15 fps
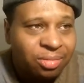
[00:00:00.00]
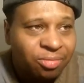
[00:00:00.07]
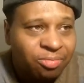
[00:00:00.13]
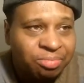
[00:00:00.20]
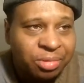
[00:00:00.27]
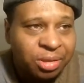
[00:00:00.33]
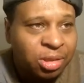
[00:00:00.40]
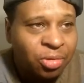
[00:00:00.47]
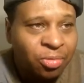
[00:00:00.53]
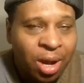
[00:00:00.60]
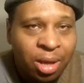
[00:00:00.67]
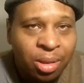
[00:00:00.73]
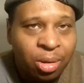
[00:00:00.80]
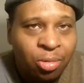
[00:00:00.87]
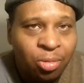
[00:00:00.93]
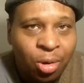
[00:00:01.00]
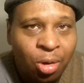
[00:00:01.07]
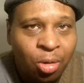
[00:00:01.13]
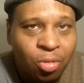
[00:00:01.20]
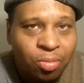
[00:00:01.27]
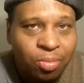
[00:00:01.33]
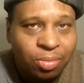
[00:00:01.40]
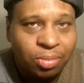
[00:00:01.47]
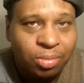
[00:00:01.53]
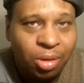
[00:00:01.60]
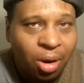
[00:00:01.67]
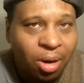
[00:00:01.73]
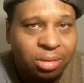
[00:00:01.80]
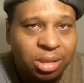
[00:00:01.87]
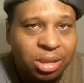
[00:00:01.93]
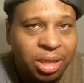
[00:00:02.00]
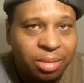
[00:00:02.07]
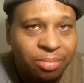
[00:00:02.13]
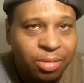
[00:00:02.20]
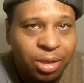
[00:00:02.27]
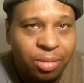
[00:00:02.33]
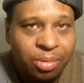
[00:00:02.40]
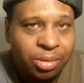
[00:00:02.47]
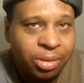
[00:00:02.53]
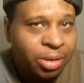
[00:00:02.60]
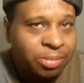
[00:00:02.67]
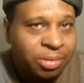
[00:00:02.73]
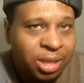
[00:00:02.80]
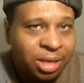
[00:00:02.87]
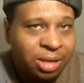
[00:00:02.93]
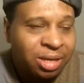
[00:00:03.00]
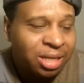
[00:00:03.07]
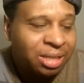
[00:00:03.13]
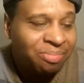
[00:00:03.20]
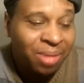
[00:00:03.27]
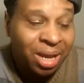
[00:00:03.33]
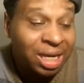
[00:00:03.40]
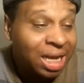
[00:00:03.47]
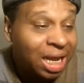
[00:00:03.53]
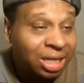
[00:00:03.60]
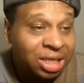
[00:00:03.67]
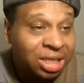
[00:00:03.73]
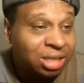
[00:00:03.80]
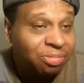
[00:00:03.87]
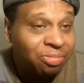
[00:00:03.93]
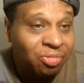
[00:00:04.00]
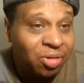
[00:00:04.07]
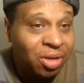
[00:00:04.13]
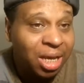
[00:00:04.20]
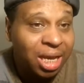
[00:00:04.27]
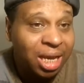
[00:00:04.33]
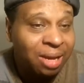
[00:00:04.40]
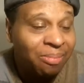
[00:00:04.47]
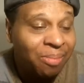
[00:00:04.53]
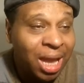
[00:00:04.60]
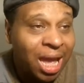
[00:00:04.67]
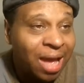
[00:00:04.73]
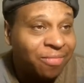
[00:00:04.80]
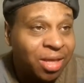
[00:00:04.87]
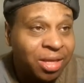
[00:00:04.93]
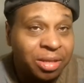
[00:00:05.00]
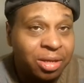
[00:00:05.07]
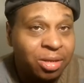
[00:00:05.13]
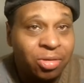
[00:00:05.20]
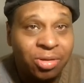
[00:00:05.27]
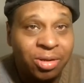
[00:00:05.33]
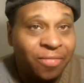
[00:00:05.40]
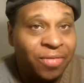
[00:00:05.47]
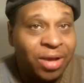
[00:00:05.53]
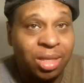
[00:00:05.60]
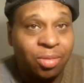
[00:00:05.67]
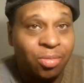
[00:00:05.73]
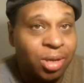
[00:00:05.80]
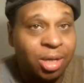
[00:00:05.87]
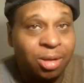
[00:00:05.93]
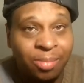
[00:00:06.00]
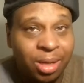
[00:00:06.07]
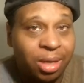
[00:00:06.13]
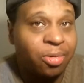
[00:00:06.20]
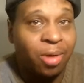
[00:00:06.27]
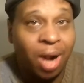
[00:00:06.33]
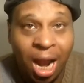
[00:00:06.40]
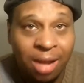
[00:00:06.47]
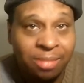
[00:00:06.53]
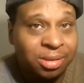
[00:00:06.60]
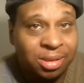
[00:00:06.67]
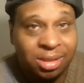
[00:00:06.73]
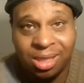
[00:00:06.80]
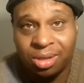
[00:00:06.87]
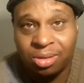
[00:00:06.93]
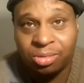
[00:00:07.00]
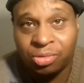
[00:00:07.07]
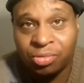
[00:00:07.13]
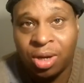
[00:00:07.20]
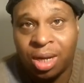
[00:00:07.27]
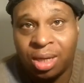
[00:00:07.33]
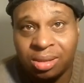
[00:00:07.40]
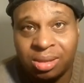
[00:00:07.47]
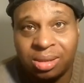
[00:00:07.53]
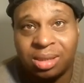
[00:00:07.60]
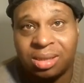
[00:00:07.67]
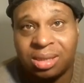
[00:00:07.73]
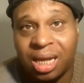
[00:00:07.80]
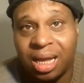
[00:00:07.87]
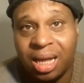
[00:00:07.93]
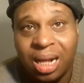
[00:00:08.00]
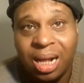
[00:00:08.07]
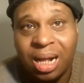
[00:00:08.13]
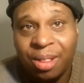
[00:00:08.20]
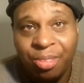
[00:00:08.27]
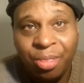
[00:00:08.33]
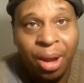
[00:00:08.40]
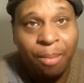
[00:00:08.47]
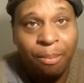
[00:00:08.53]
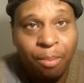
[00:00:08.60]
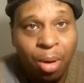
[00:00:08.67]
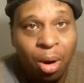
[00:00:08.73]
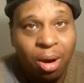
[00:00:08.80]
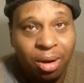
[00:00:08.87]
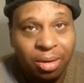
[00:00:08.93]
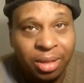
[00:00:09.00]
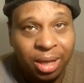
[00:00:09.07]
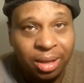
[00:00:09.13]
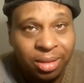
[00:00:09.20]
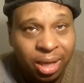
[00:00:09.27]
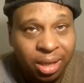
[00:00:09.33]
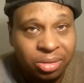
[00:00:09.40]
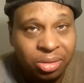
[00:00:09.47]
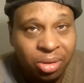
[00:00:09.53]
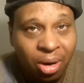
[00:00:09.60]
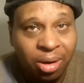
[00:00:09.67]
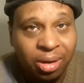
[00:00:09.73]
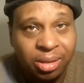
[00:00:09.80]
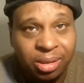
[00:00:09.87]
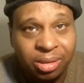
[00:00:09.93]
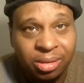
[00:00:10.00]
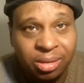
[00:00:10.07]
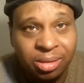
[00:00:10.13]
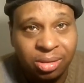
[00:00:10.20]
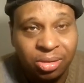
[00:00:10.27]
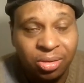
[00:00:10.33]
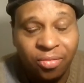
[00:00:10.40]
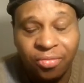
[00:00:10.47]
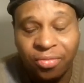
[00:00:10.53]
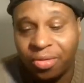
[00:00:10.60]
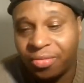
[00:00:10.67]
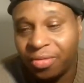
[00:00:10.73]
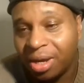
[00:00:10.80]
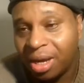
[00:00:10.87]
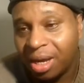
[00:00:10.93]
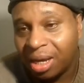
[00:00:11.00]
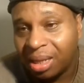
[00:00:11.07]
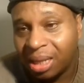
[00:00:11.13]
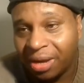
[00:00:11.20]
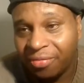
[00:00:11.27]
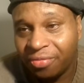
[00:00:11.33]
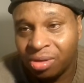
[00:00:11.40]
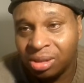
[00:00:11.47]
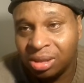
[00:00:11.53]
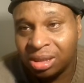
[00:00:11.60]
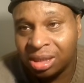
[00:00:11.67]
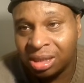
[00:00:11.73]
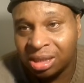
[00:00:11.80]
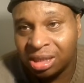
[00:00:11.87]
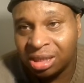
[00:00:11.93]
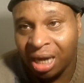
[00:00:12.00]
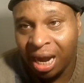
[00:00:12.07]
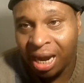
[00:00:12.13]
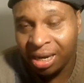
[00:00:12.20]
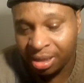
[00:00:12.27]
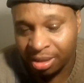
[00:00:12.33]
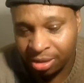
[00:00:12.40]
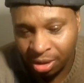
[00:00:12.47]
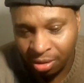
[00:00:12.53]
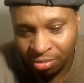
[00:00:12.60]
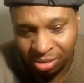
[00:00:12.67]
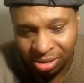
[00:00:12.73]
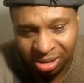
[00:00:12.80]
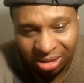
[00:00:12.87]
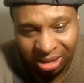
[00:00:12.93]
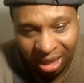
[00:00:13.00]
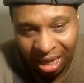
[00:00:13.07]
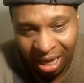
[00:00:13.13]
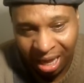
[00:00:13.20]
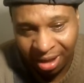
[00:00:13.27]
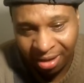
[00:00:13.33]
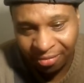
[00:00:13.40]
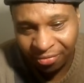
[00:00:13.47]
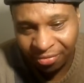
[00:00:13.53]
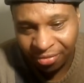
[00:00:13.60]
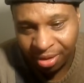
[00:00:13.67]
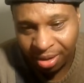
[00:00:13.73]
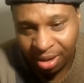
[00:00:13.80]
just around the globe. Dark skinned people, you know what I'm saying? It may not just, it may have nothing to do with the fact that we commit crimes and sell drugs. It's just that mark, that darkness and so forth. Like for instance, in China, there was this half